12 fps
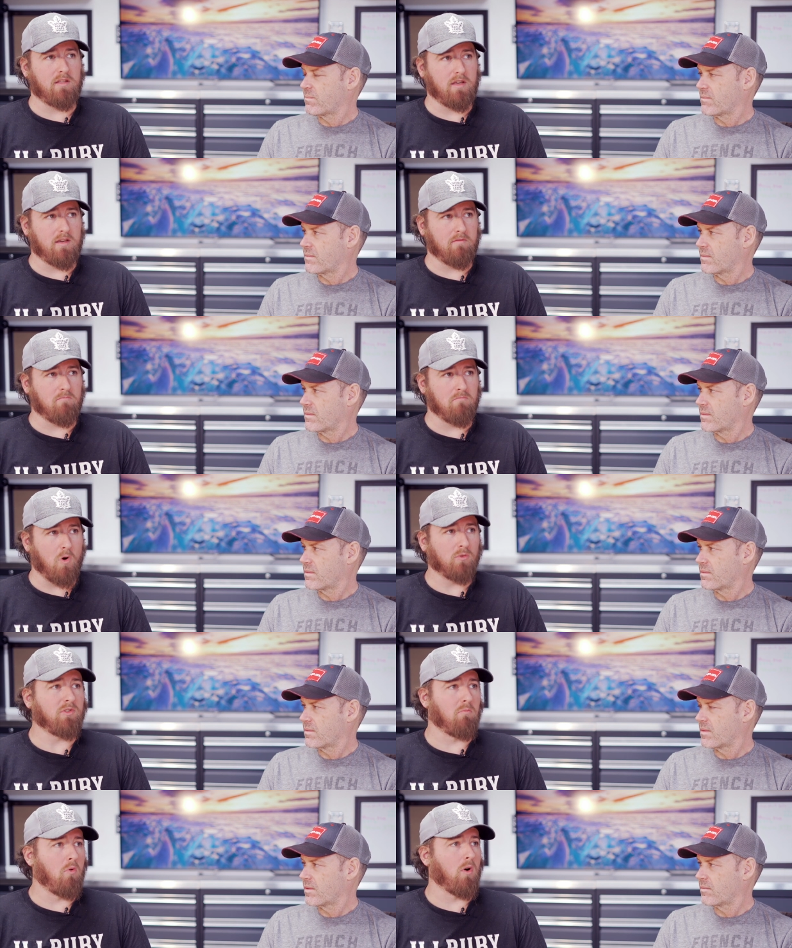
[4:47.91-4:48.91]
Speaker 1: the
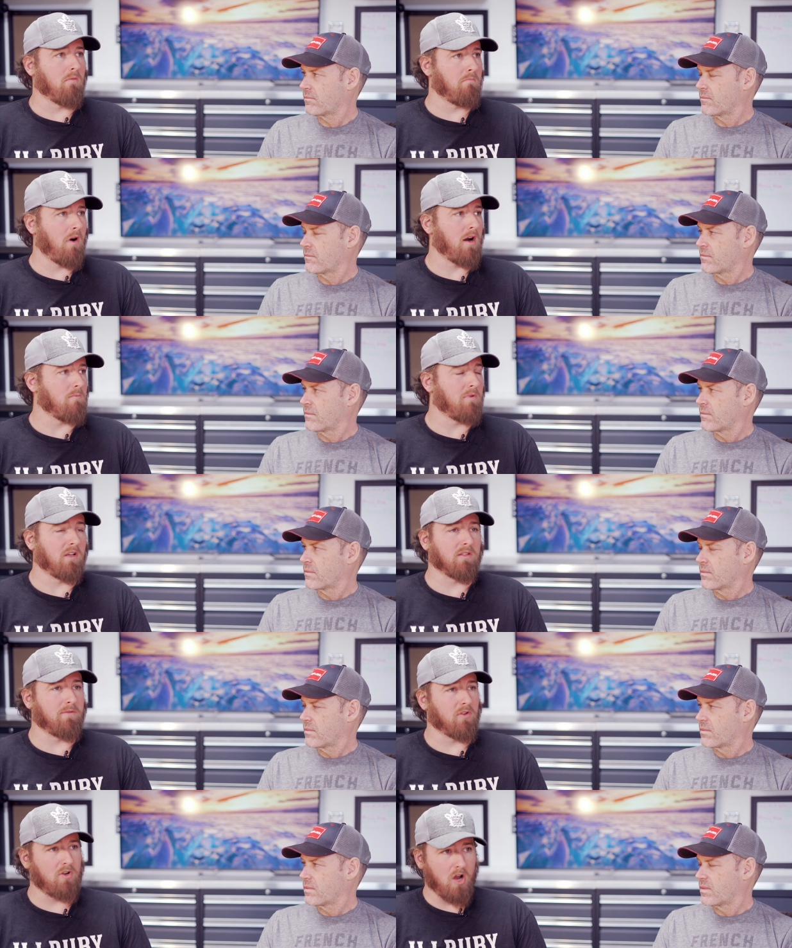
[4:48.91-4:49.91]
most important part because
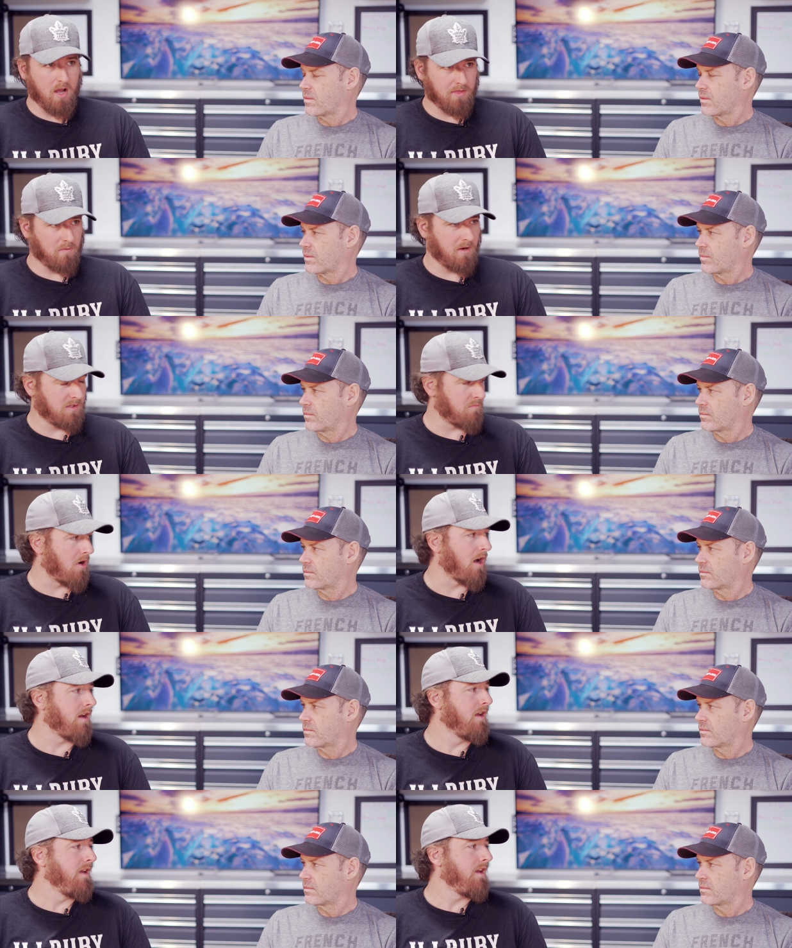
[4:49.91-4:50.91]
if you're not in the right
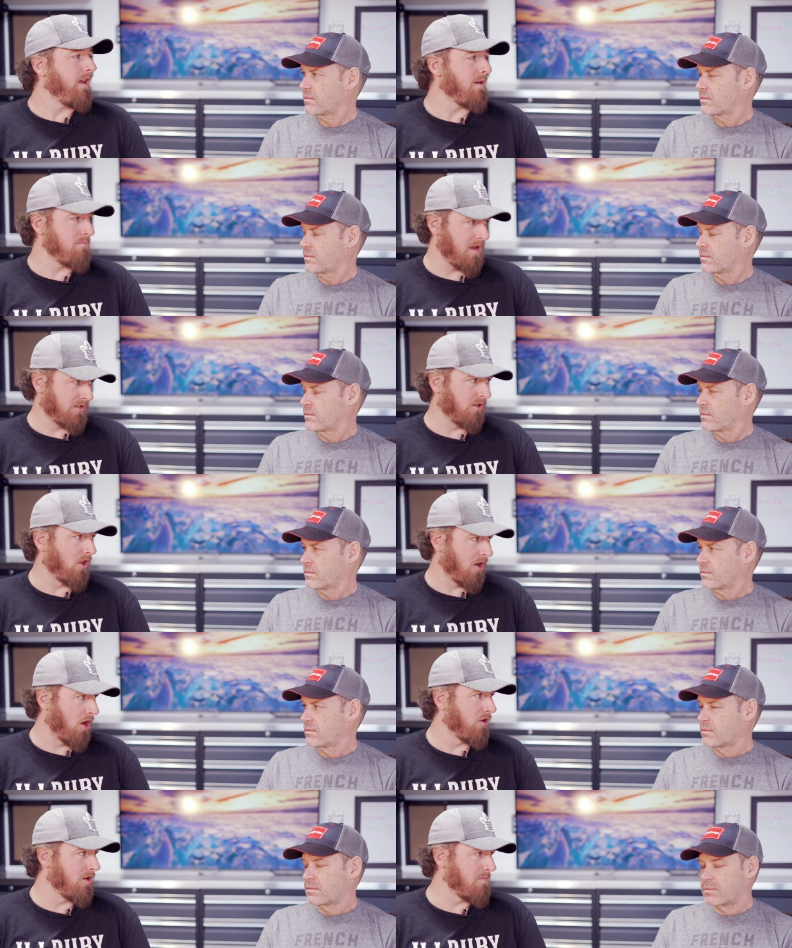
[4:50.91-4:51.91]
spot, it makes it a lot
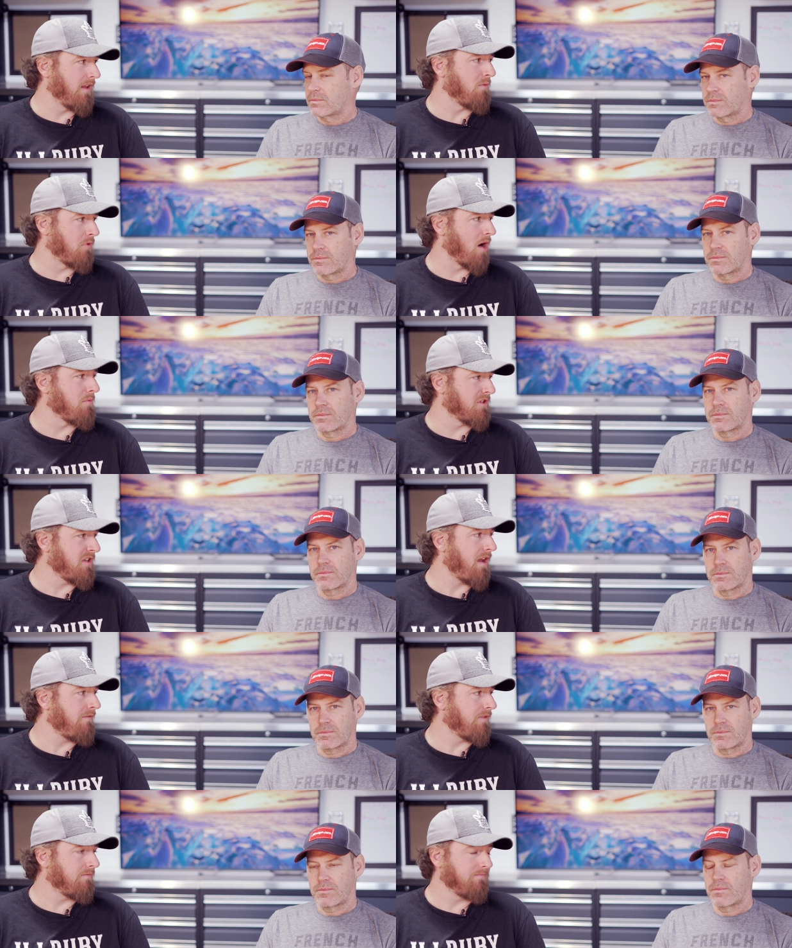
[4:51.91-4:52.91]
harder to make the proper
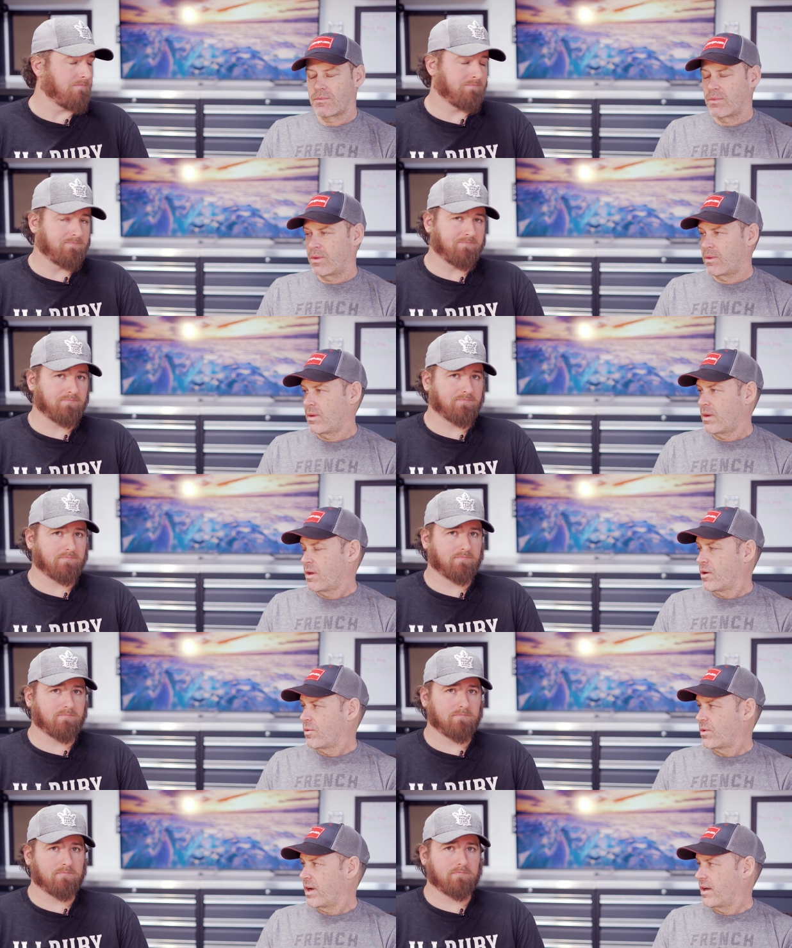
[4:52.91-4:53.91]
save.
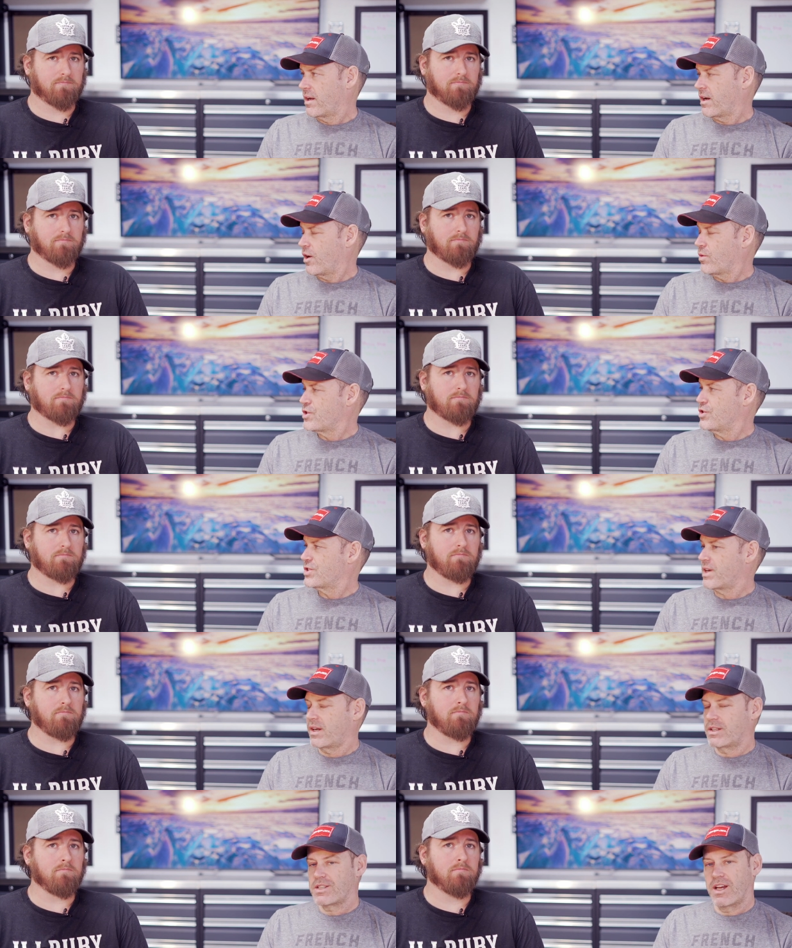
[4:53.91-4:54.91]
Speaker 2: Right. And I always use
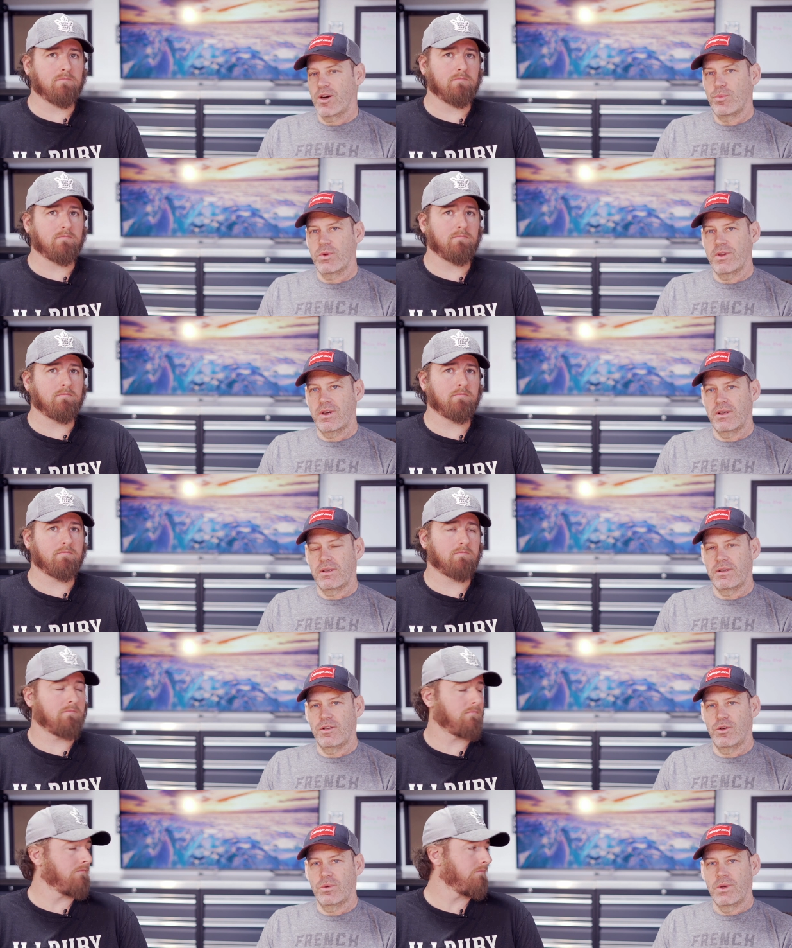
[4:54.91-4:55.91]
that example that,
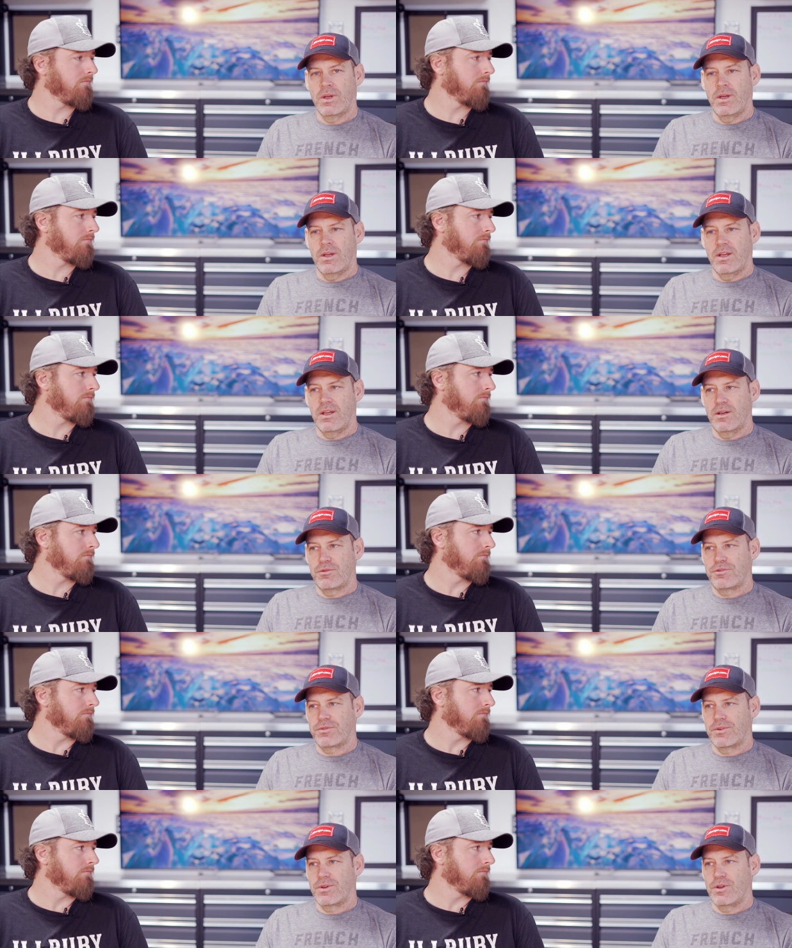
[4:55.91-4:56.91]
you know,
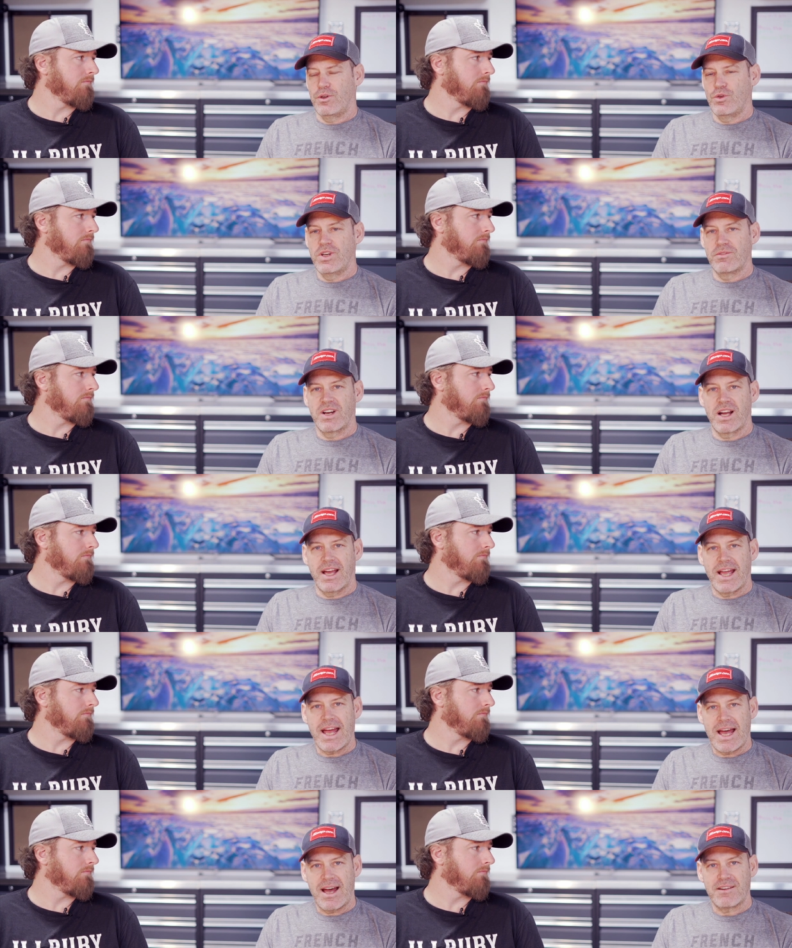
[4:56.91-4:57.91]
if you give a guy
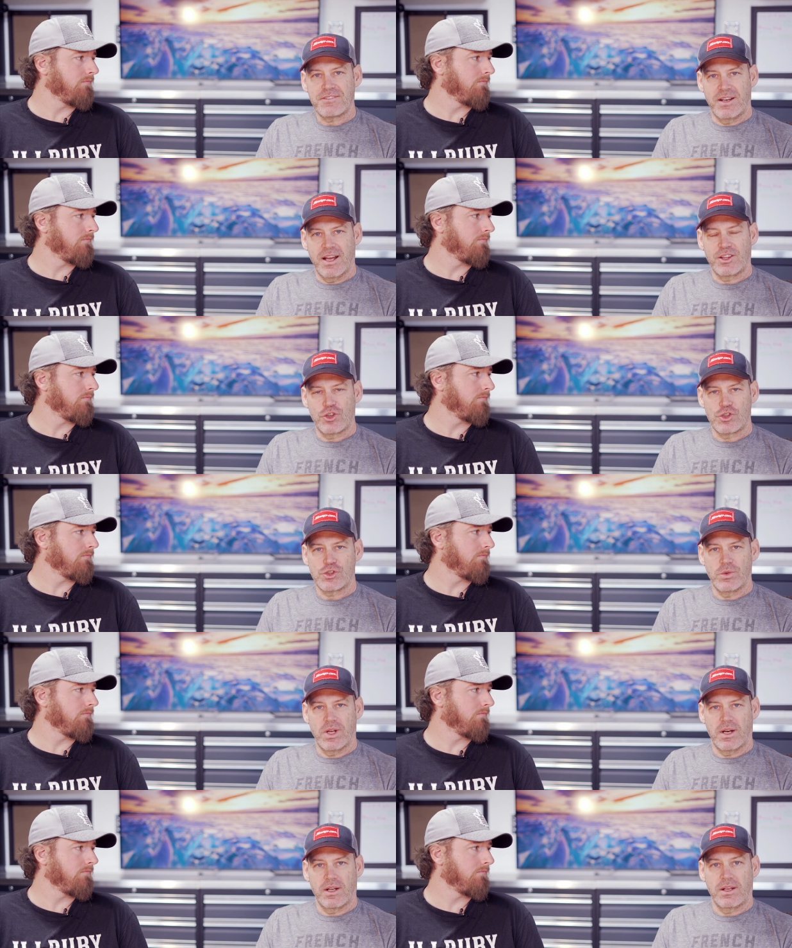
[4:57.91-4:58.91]
half a net to
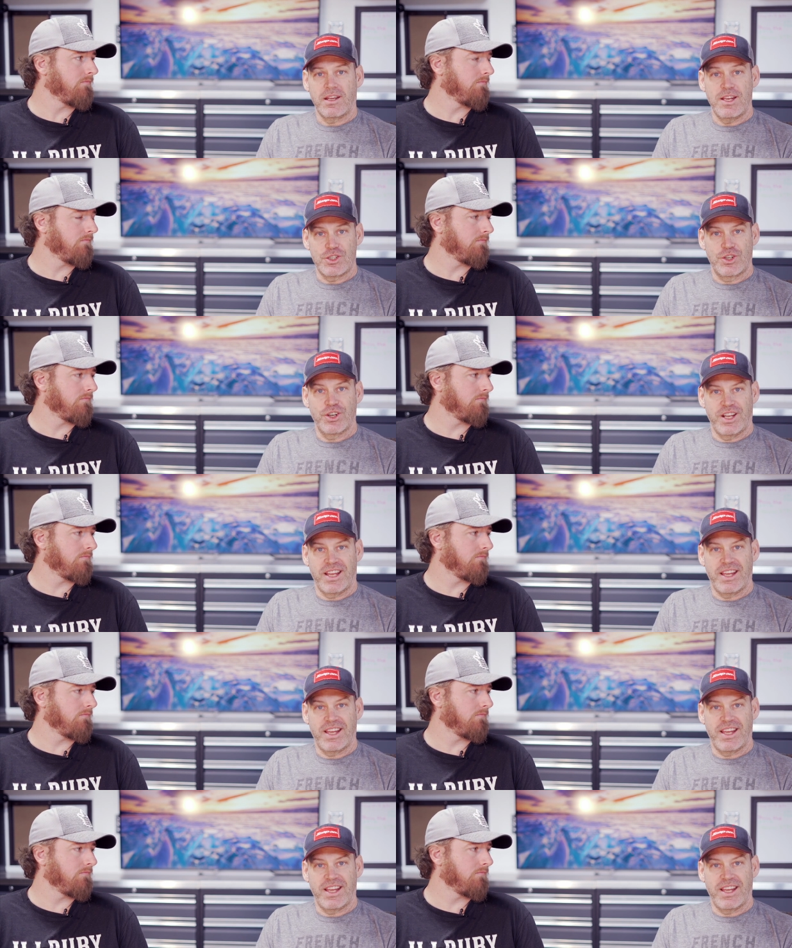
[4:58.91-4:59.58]
shoot at, he's going to